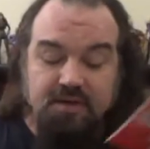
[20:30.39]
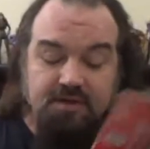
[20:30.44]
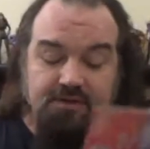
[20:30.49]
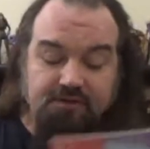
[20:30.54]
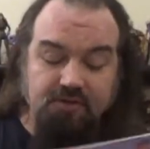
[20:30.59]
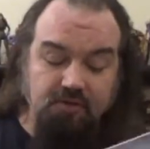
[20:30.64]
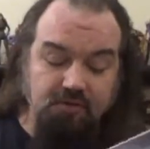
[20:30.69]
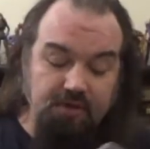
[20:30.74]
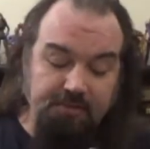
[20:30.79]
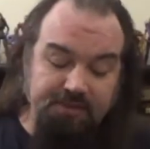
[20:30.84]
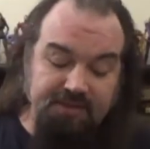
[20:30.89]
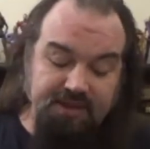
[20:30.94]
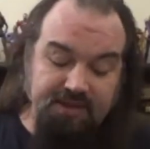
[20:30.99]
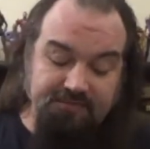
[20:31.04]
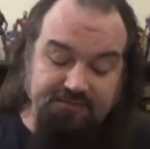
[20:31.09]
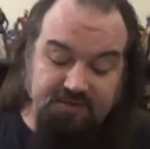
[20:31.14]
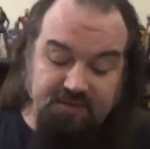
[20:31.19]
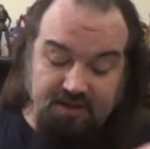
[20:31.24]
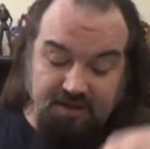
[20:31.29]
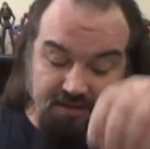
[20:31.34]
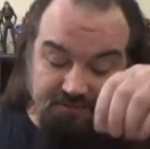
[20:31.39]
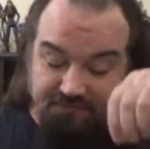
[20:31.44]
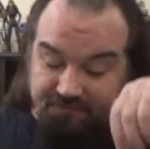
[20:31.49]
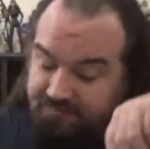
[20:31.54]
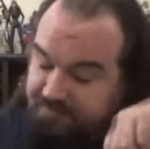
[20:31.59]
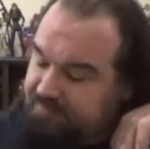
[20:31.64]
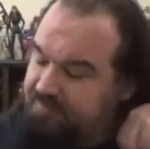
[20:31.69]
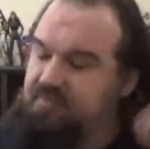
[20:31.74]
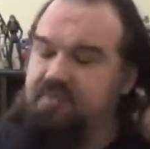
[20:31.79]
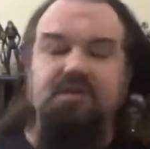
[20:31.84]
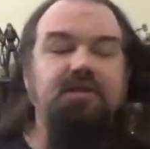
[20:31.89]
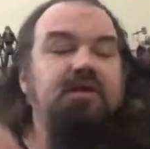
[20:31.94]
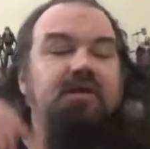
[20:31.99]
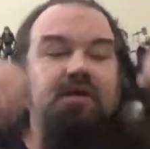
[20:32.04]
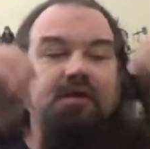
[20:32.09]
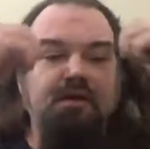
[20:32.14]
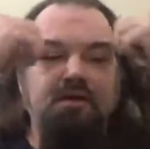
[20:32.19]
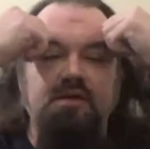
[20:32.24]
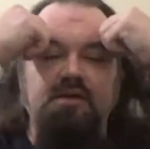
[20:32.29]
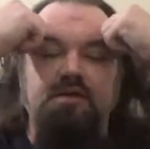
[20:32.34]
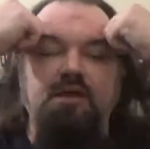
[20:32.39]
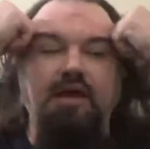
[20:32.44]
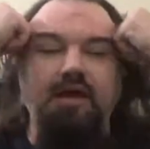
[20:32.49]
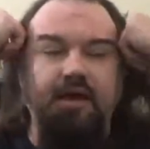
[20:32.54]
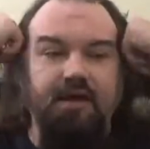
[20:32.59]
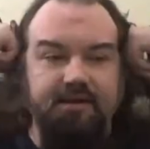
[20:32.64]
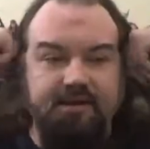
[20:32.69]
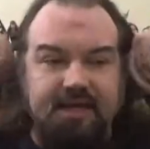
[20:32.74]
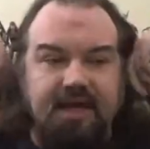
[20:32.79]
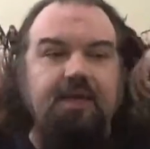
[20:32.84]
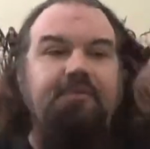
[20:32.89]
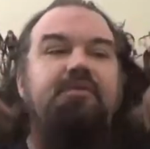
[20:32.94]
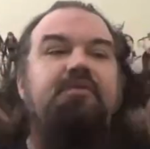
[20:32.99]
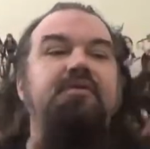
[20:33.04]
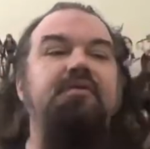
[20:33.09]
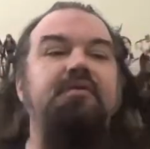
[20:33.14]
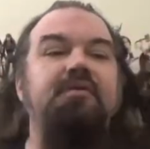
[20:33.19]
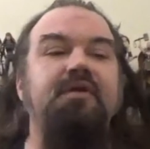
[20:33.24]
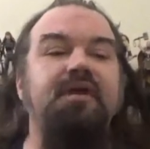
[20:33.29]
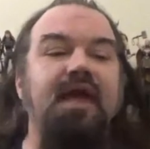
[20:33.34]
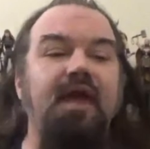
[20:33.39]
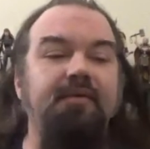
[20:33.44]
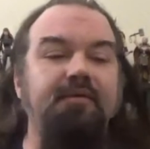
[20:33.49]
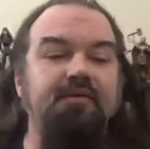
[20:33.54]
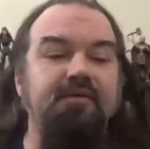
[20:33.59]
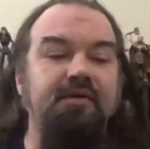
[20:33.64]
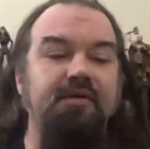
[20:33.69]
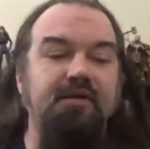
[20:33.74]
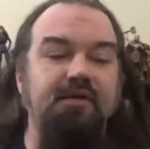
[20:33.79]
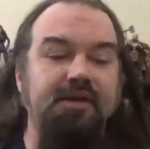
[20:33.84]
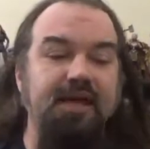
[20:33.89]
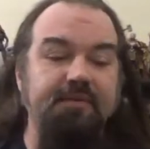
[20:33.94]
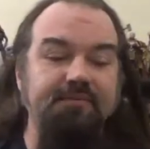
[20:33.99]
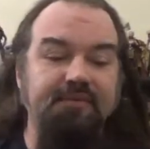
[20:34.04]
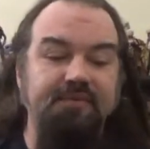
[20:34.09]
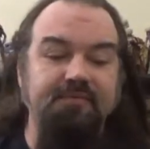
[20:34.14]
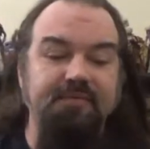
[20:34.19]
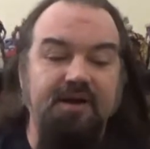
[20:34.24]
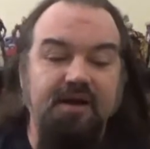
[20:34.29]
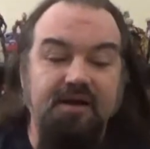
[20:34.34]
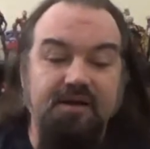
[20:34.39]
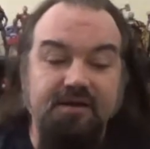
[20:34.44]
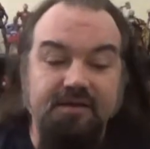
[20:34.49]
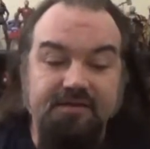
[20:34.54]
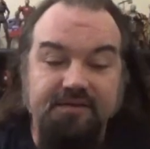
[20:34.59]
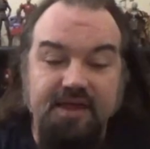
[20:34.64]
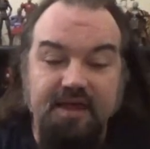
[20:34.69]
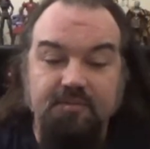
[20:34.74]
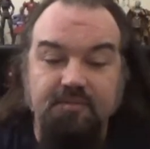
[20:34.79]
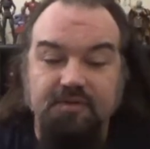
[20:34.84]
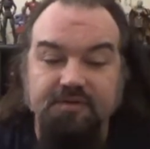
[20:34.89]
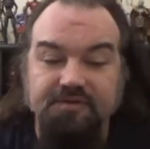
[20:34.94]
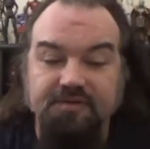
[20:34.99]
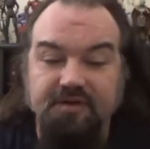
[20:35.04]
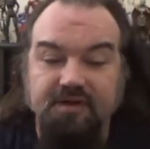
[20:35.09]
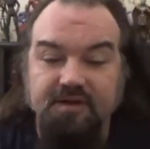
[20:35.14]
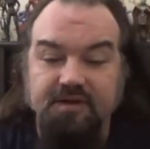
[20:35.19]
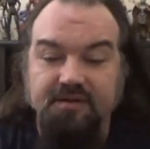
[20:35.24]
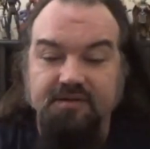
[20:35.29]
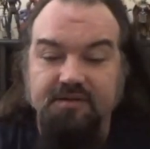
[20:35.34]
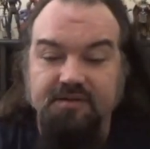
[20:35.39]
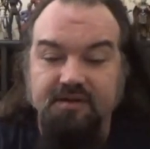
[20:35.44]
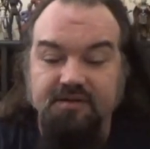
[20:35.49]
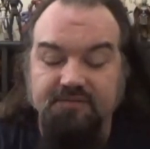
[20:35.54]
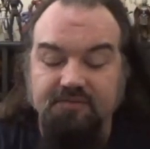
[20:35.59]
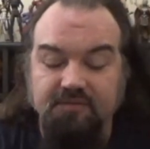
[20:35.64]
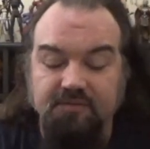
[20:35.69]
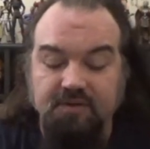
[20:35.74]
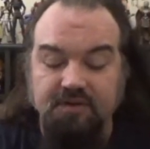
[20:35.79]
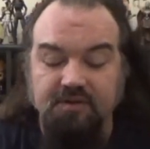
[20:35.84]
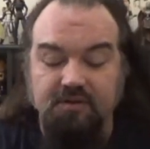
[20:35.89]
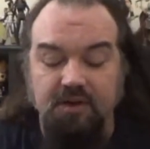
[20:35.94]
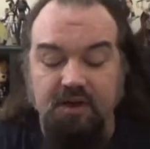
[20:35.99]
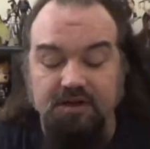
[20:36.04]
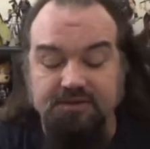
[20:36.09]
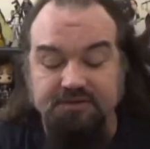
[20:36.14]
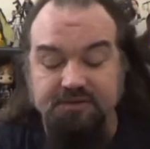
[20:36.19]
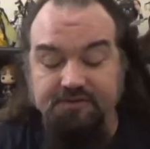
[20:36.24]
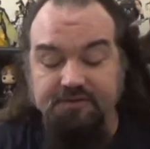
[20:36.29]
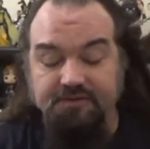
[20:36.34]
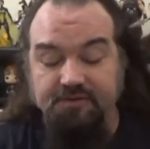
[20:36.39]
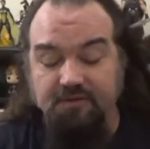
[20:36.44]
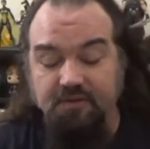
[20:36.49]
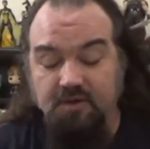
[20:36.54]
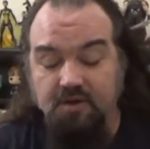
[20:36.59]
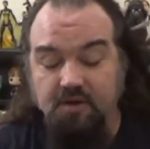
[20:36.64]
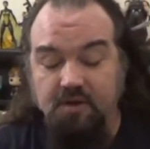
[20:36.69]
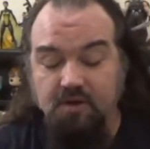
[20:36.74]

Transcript: So where we left off, Captain America, Sam Wilson, and Steve Rogers